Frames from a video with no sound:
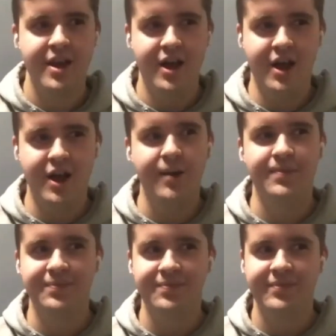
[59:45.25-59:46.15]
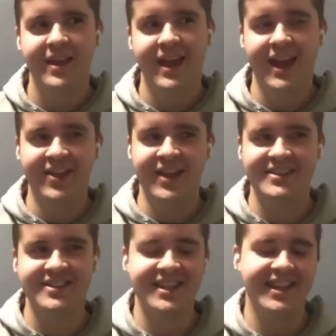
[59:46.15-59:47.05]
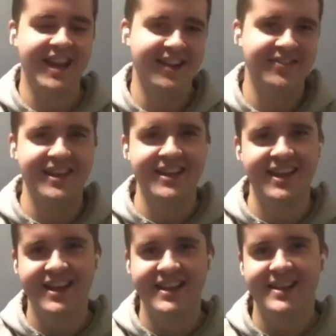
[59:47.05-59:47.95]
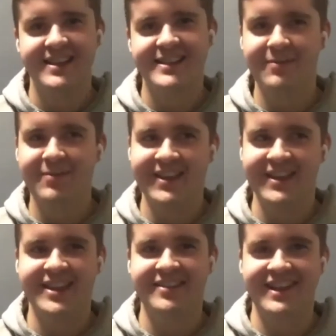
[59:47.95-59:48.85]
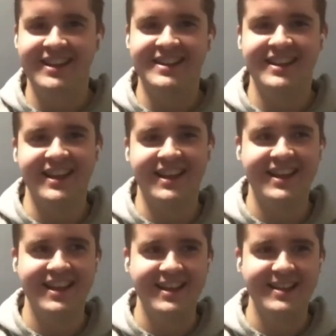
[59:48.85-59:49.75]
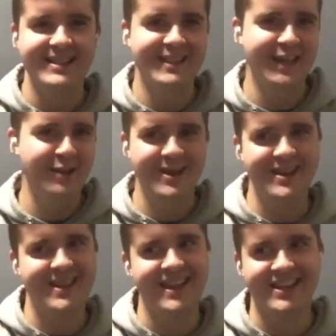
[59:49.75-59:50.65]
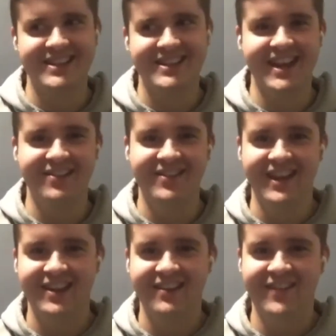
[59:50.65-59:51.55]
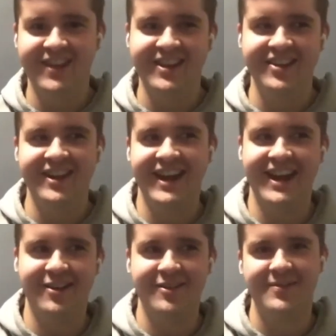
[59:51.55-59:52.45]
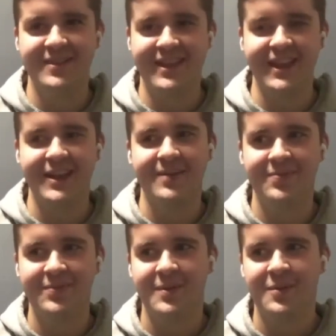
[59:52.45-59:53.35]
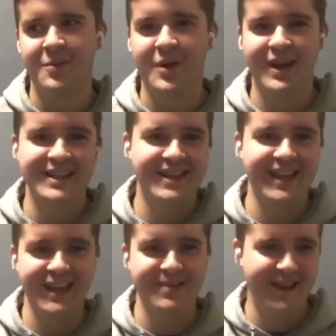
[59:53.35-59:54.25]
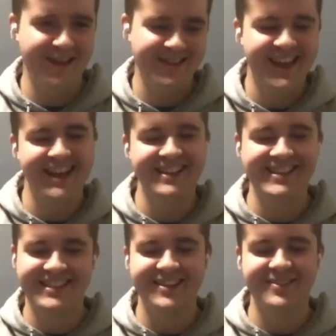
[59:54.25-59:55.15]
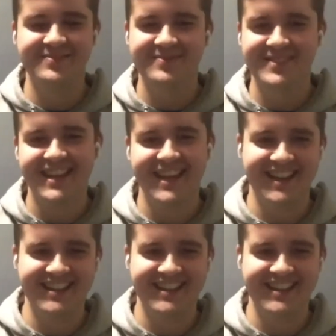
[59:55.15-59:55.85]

Um, and that's just like kind of like something that you need to like sit with and like just kind of like figure out like what to think about that. So yeah.